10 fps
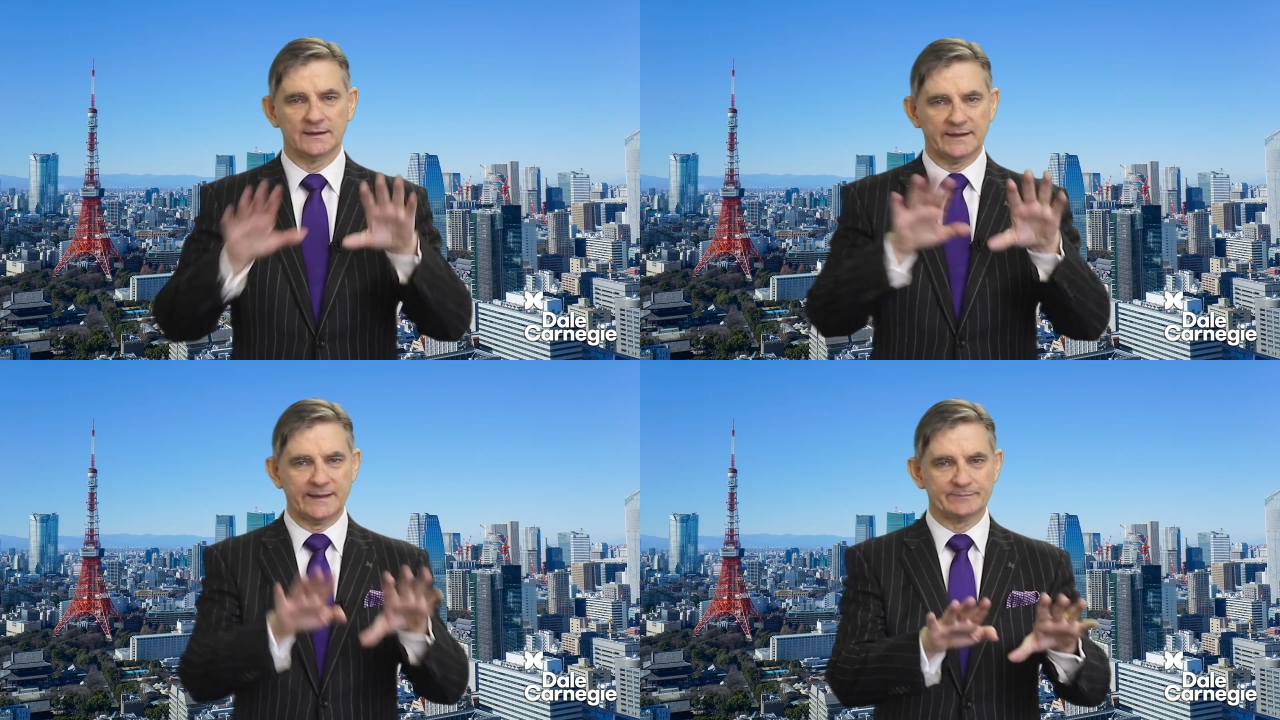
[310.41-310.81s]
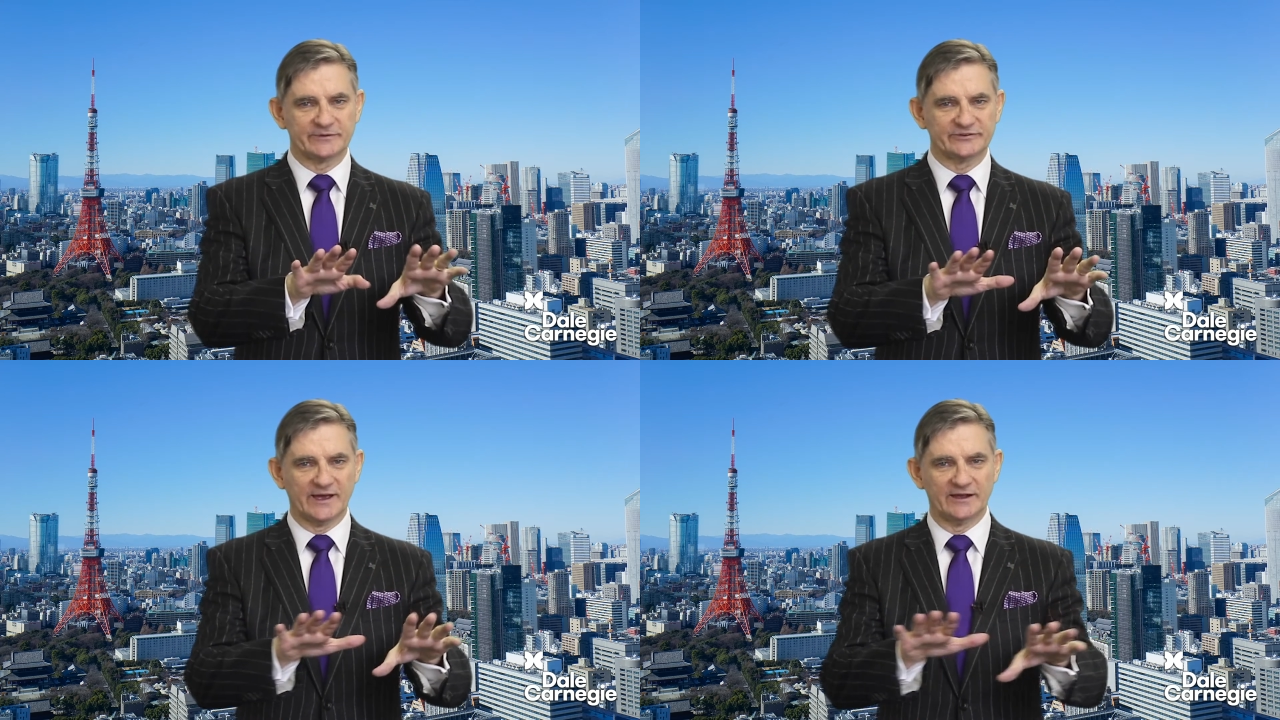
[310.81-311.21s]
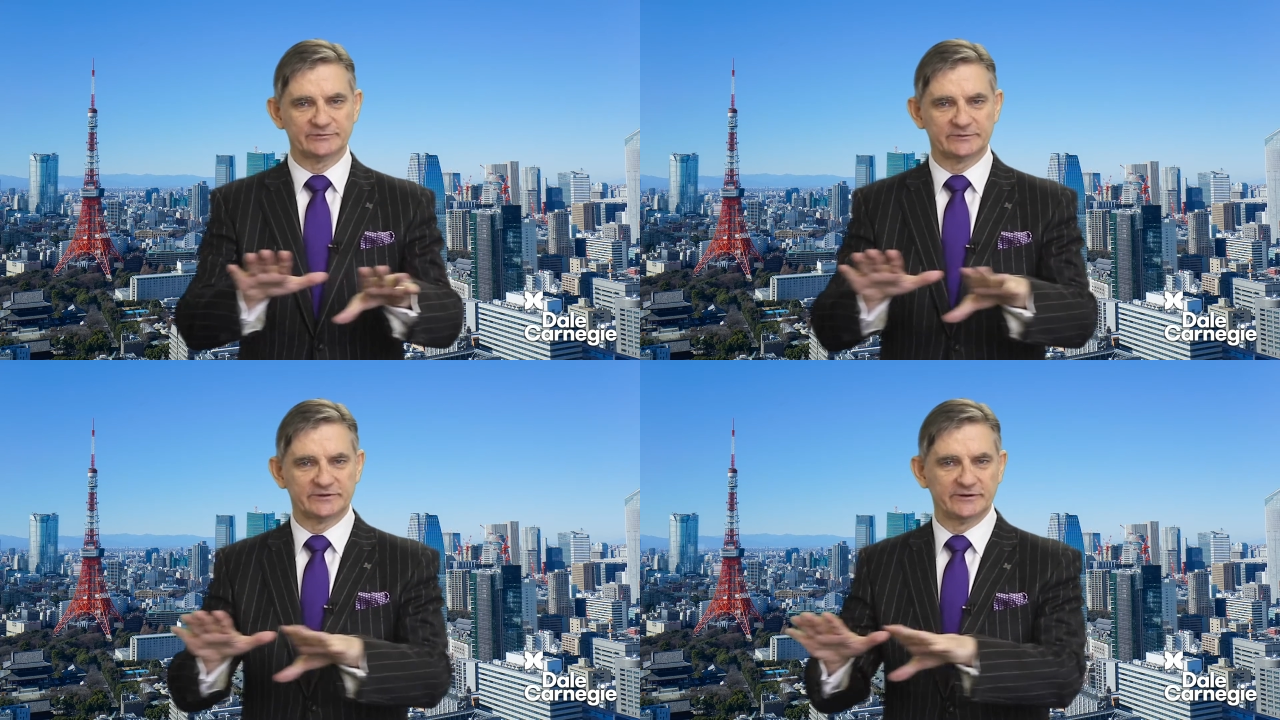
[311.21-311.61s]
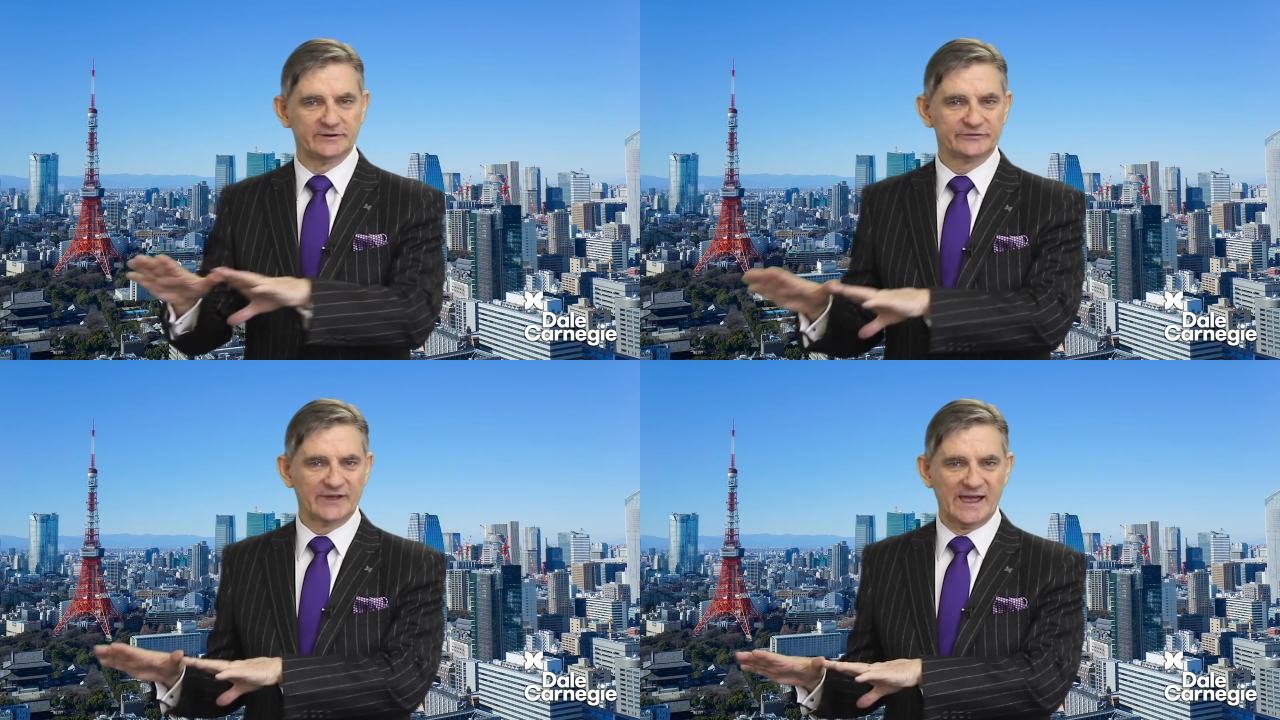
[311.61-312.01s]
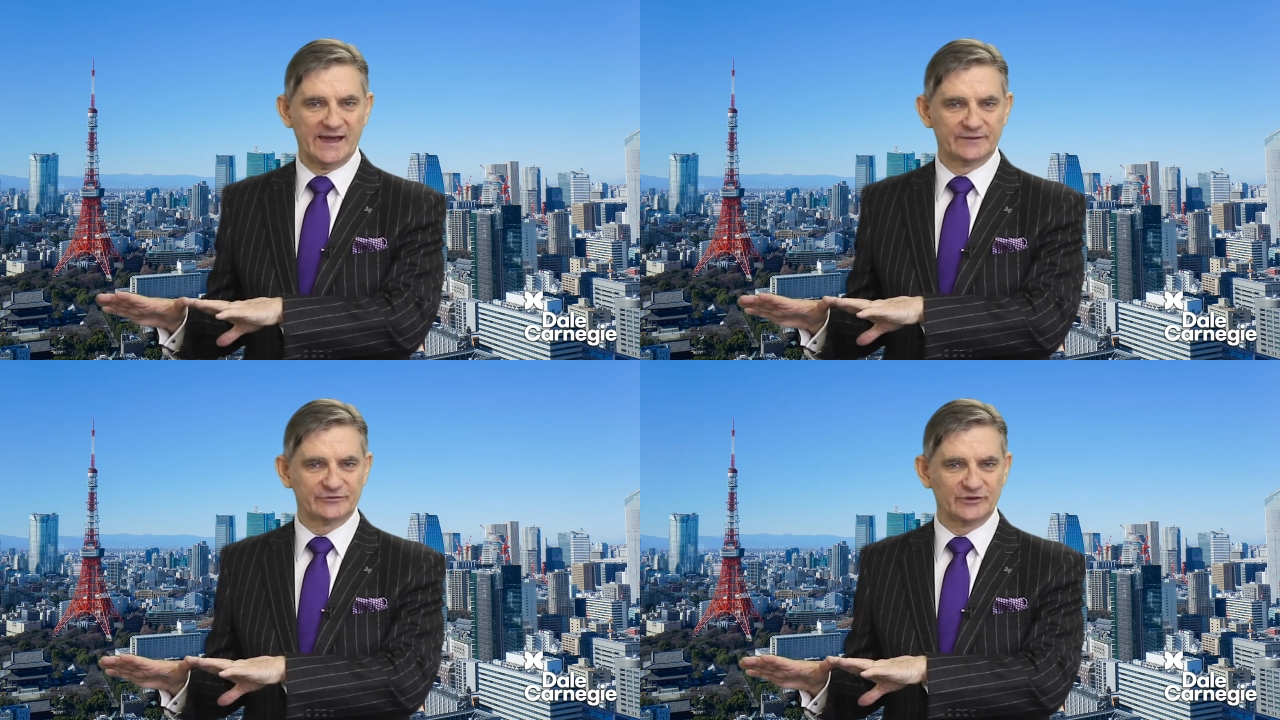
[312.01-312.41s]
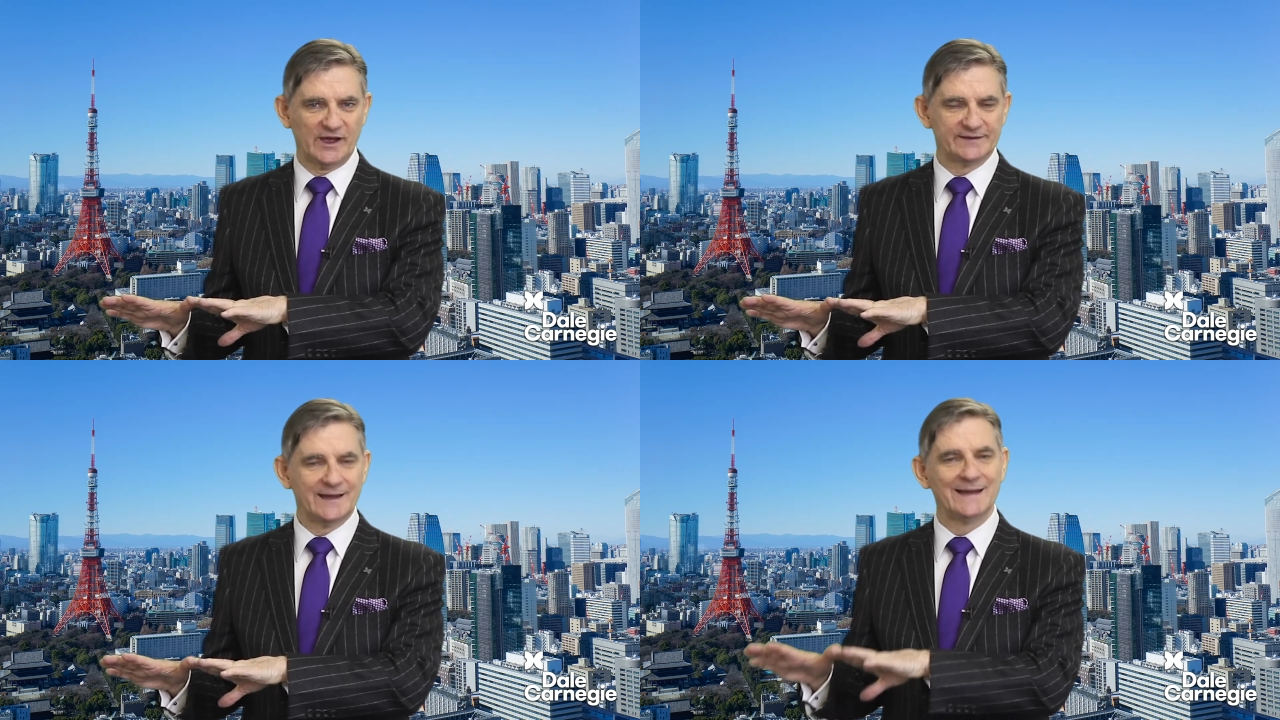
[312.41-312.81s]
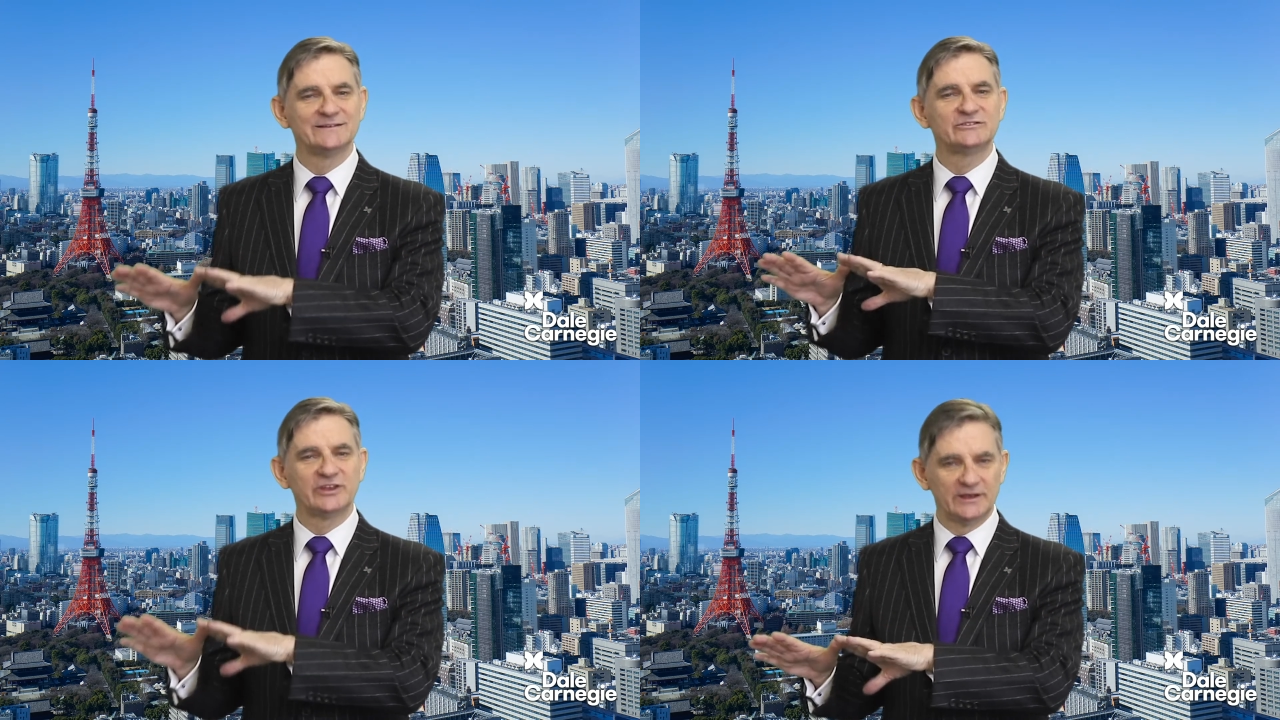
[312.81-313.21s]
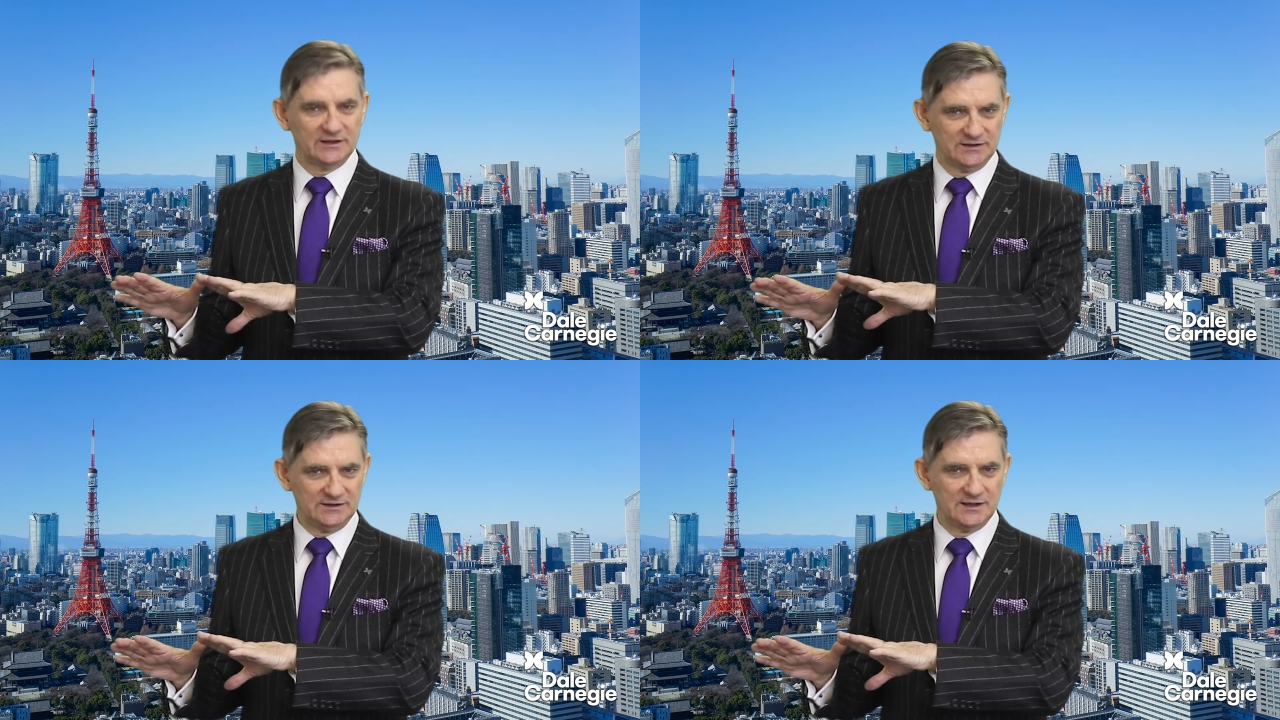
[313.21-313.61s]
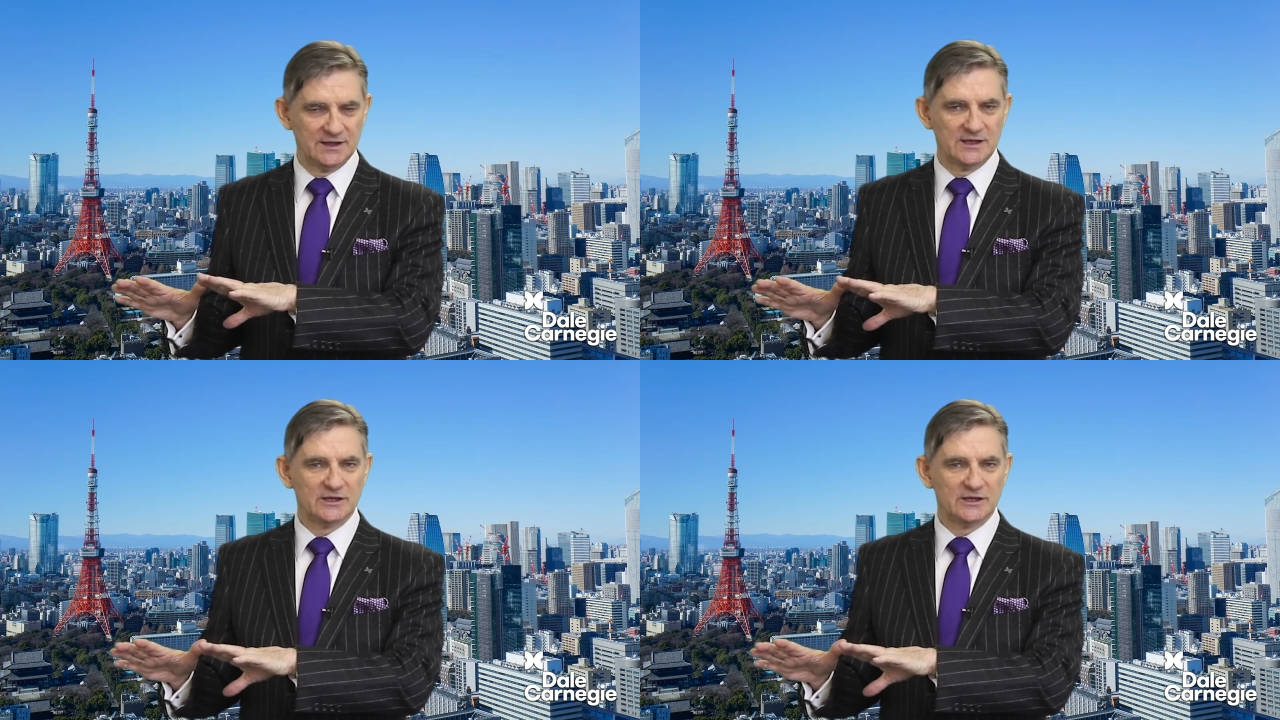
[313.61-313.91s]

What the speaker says: Keep the sales materials out of sight until